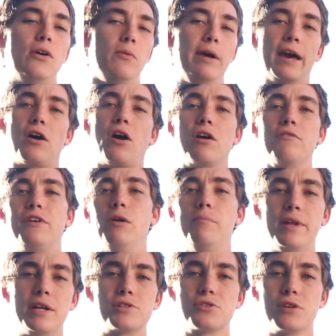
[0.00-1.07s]
We had Heartfelt
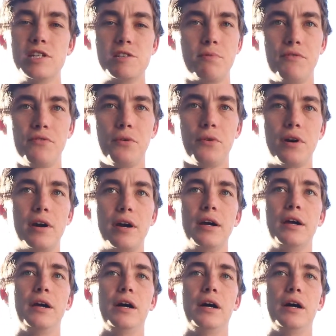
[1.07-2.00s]
Ministries before.